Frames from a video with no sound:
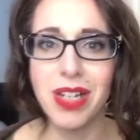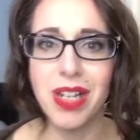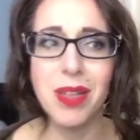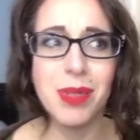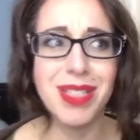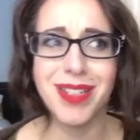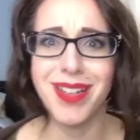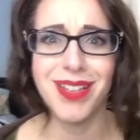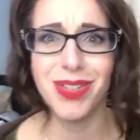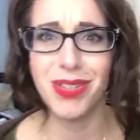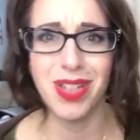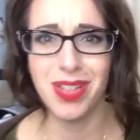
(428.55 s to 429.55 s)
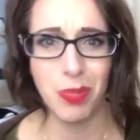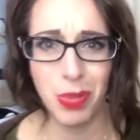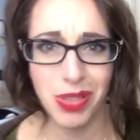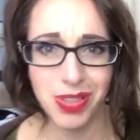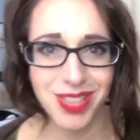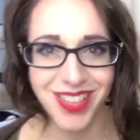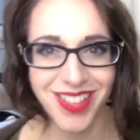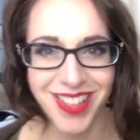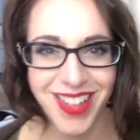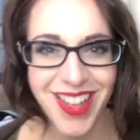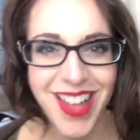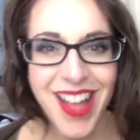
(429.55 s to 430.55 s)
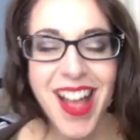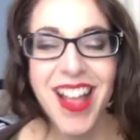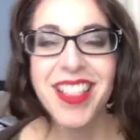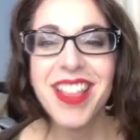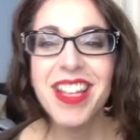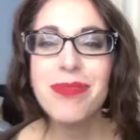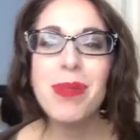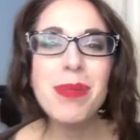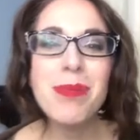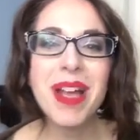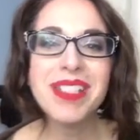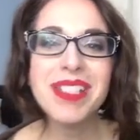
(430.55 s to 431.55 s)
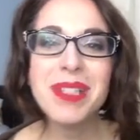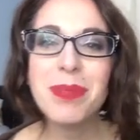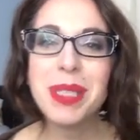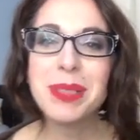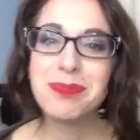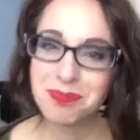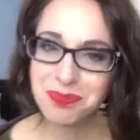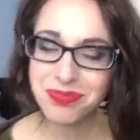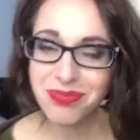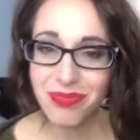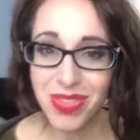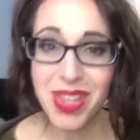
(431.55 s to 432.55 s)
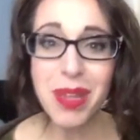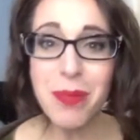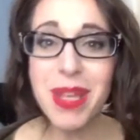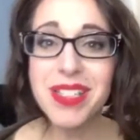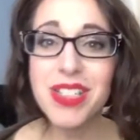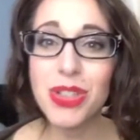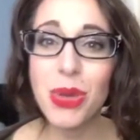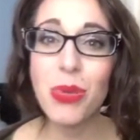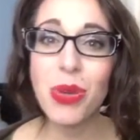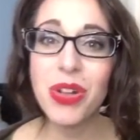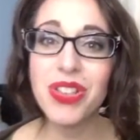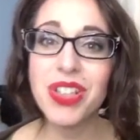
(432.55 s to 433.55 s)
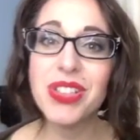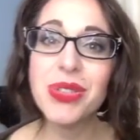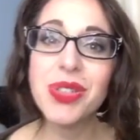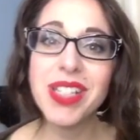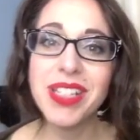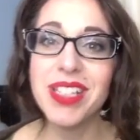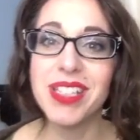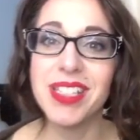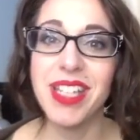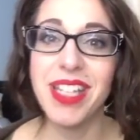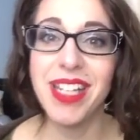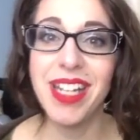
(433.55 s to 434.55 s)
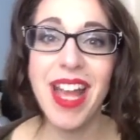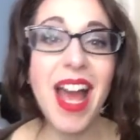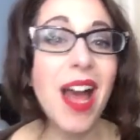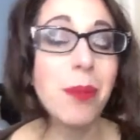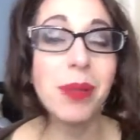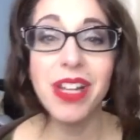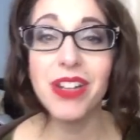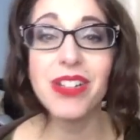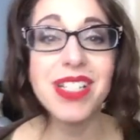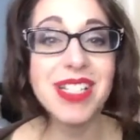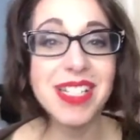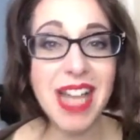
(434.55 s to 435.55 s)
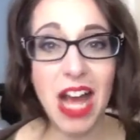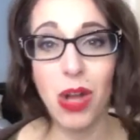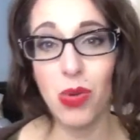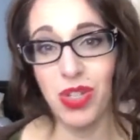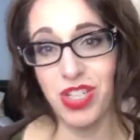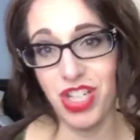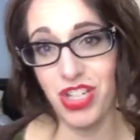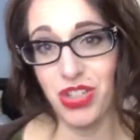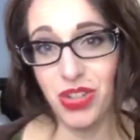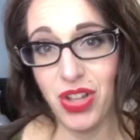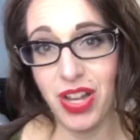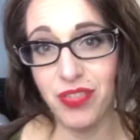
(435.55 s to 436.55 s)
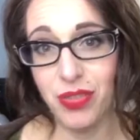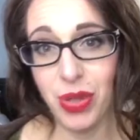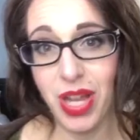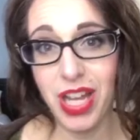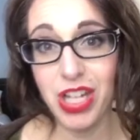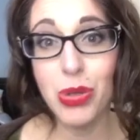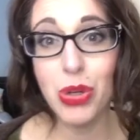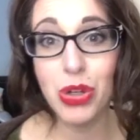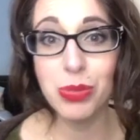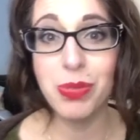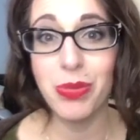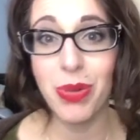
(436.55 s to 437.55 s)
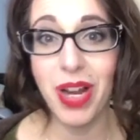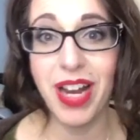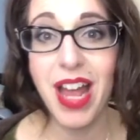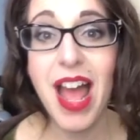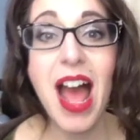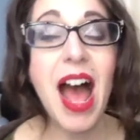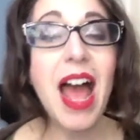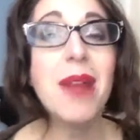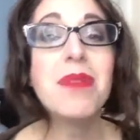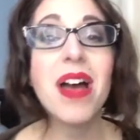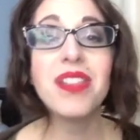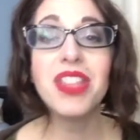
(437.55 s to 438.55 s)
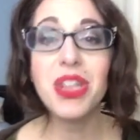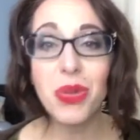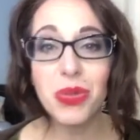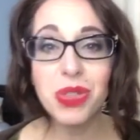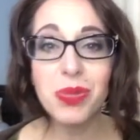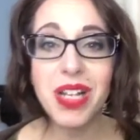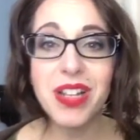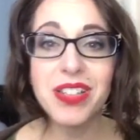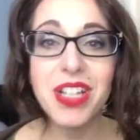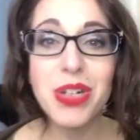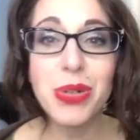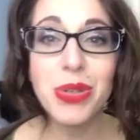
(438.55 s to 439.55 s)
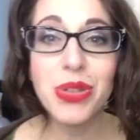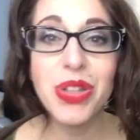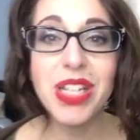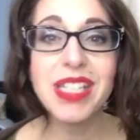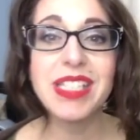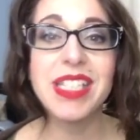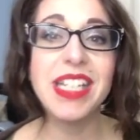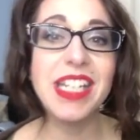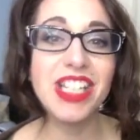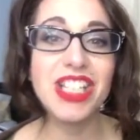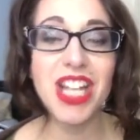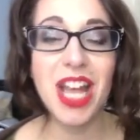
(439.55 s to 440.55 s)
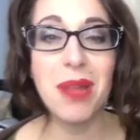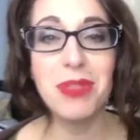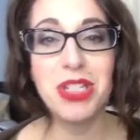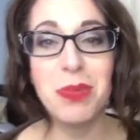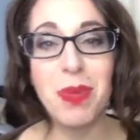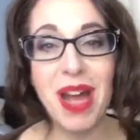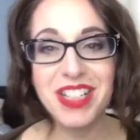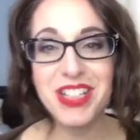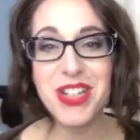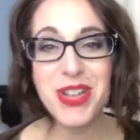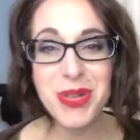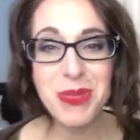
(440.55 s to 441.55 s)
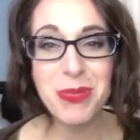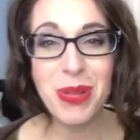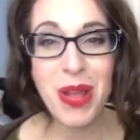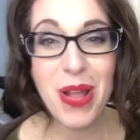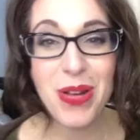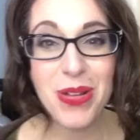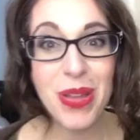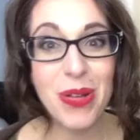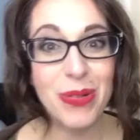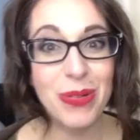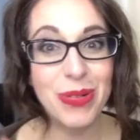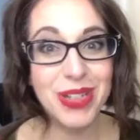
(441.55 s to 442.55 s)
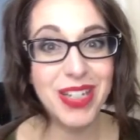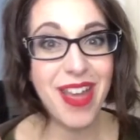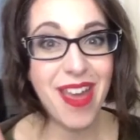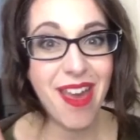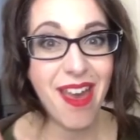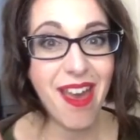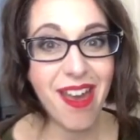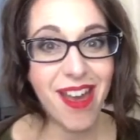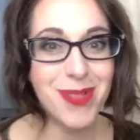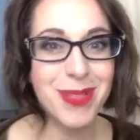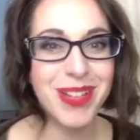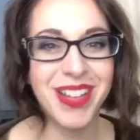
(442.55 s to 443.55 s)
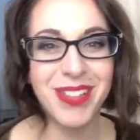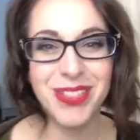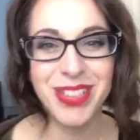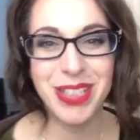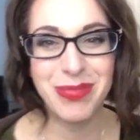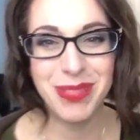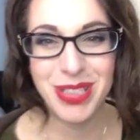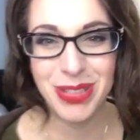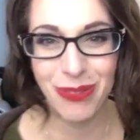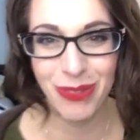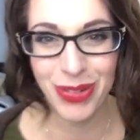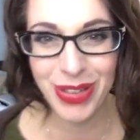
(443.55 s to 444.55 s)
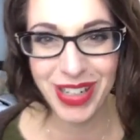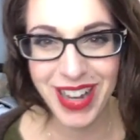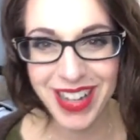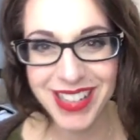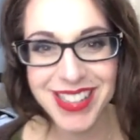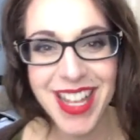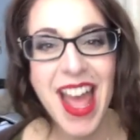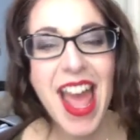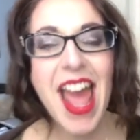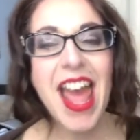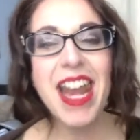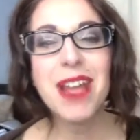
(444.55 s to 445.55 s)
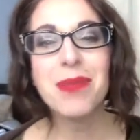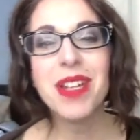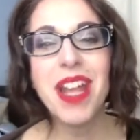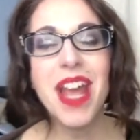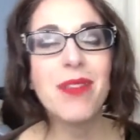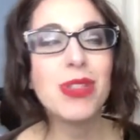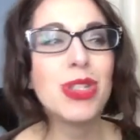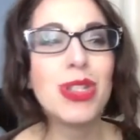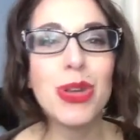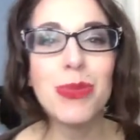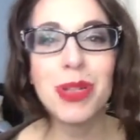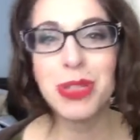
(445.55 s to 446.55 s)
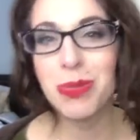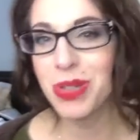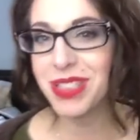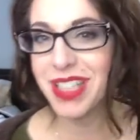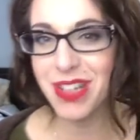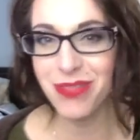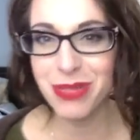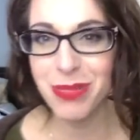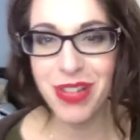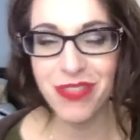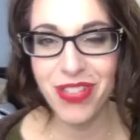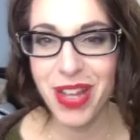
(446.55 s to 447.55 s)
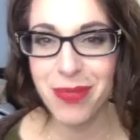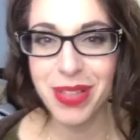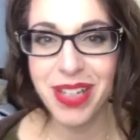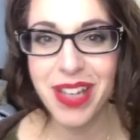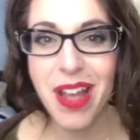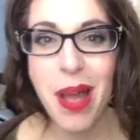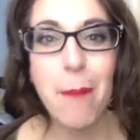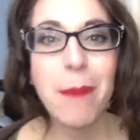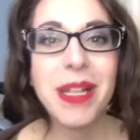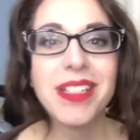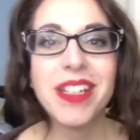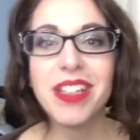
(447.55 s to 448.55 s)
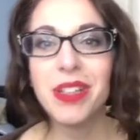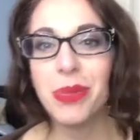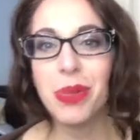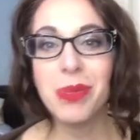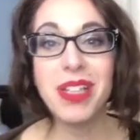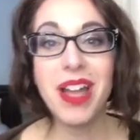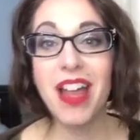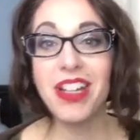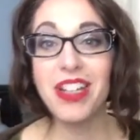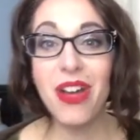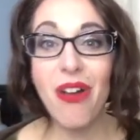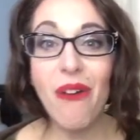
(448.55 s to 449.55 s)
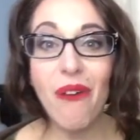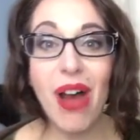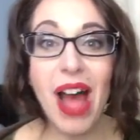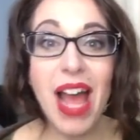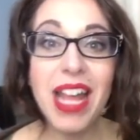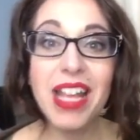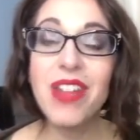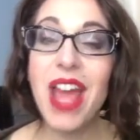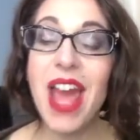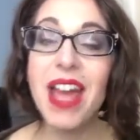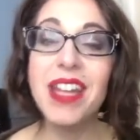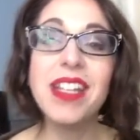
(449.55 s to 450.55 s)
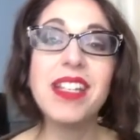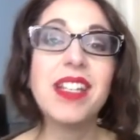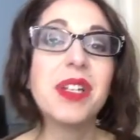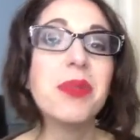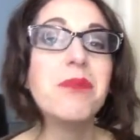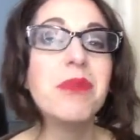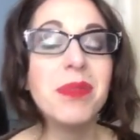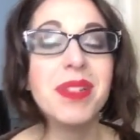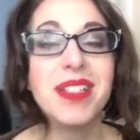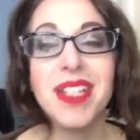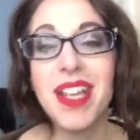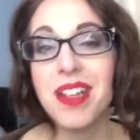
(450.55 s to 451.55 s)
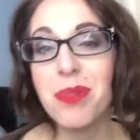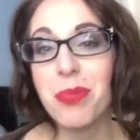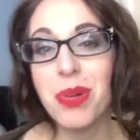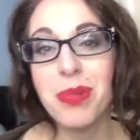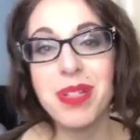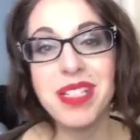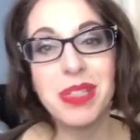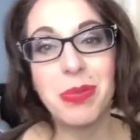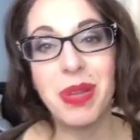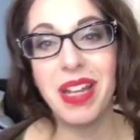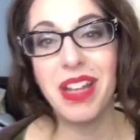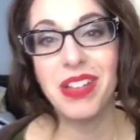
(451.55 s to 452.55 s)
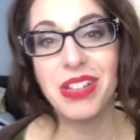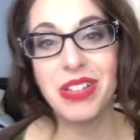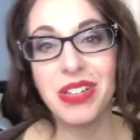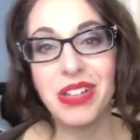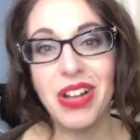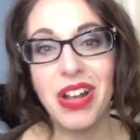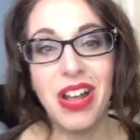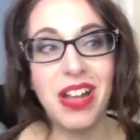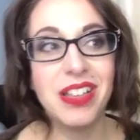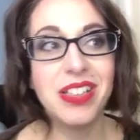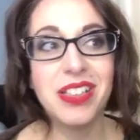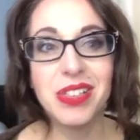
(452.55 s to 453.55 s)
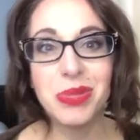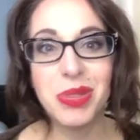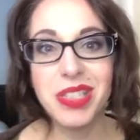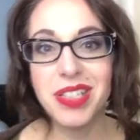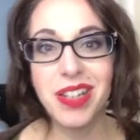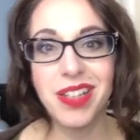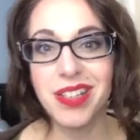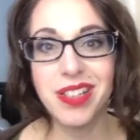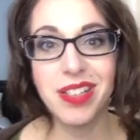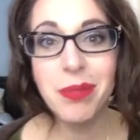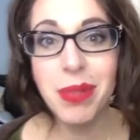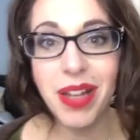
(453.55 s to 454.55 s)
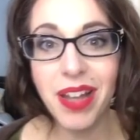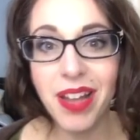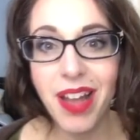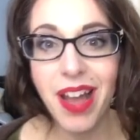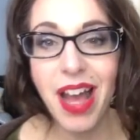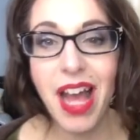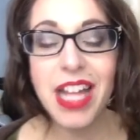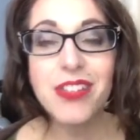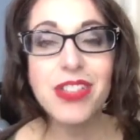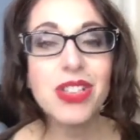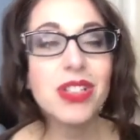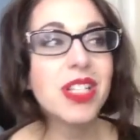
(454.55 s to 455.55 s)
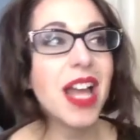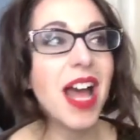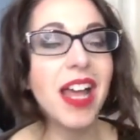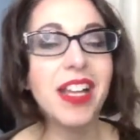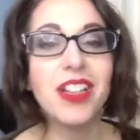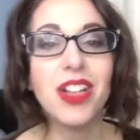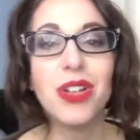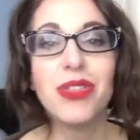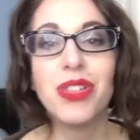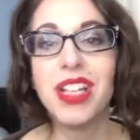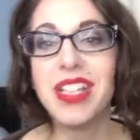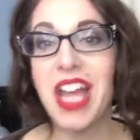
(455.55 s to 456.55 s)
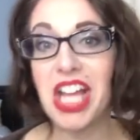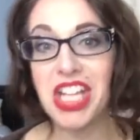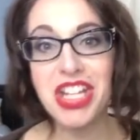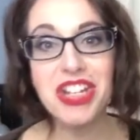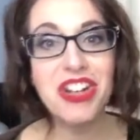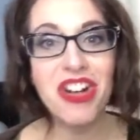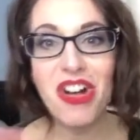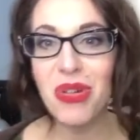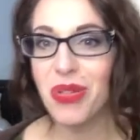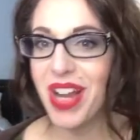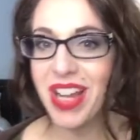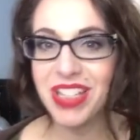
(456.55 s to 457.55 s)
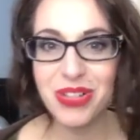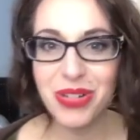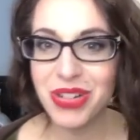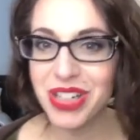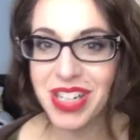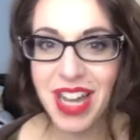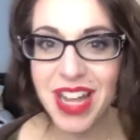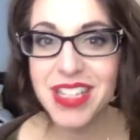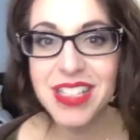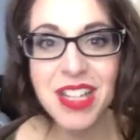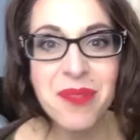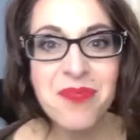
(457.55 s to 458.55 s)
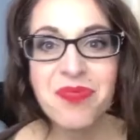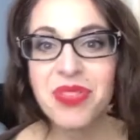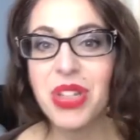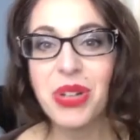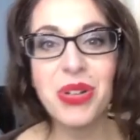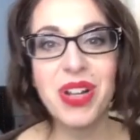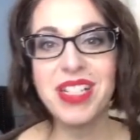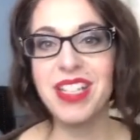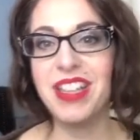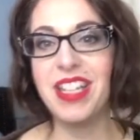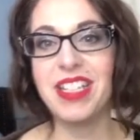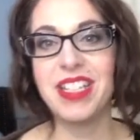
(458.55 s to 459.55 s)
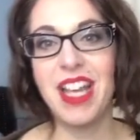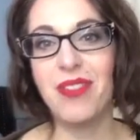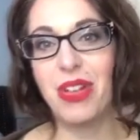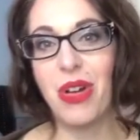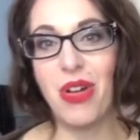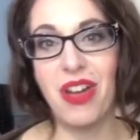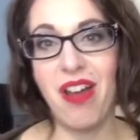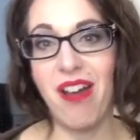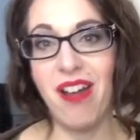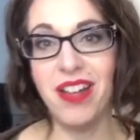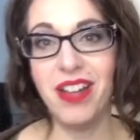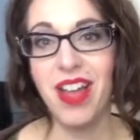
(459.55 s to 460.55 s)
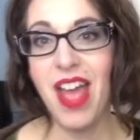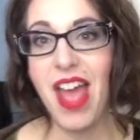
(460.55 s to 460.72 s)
And let me tell you, I don't like the bugs. Life may be messy, but a mess is so worth it. So get this, lady. A planner is not going to change your life, okay? You heard me right. I'm not the only one out there who thinks each time she buys a new planner that, oh yeah, my life is going to be so organized. And I'm going to have so much more time for my family. Much like the woman I know, I have added commitments and appointments to my calendar until it's reached like its limit. I have searched high and low for like that cure-all way to organize the crazy things I have going on.